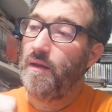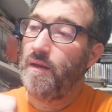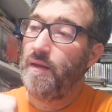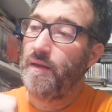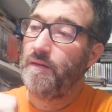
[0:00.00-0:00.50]

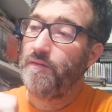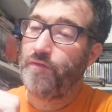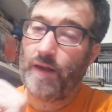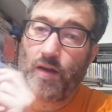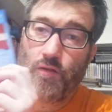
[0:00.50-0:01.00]
uh,
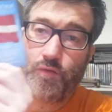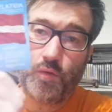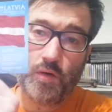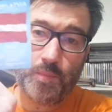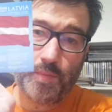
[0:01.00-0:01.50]
flag of the
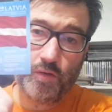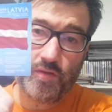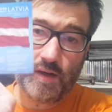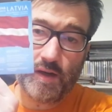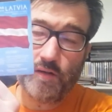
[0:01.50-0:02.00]
world
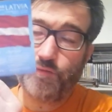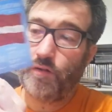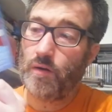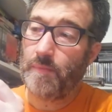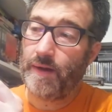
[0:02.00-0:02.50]
postcard
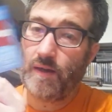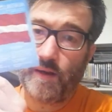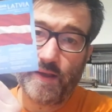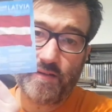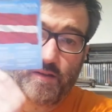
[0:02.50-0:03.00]
for my
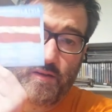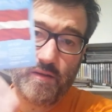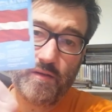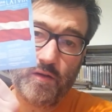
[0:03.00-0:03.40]
collection.